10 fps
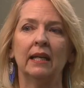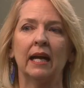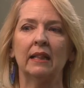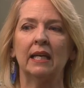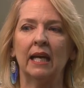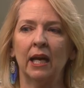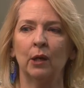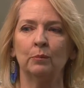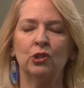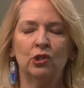I think it
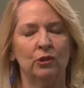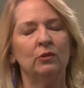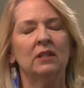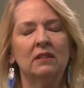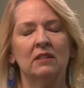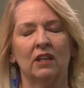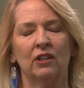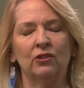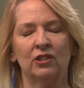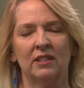helps students to
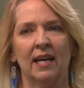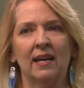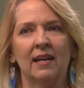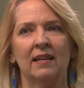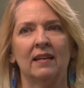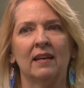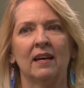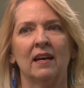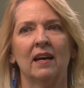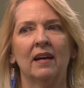understand
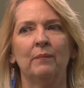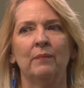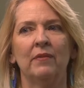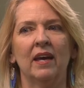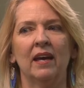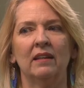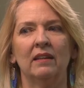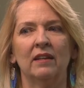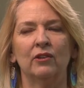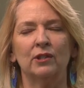that
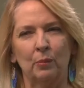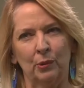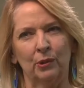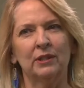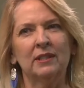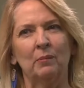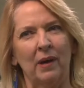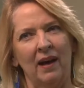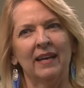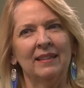there is a person
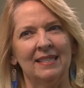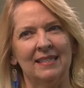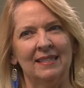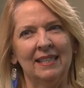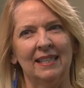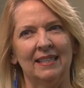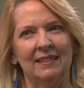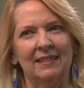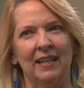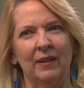behind the
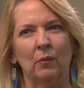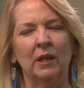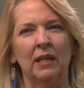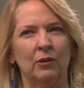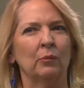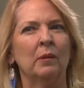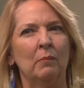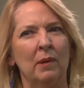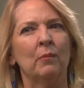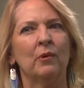disease and that we need to remember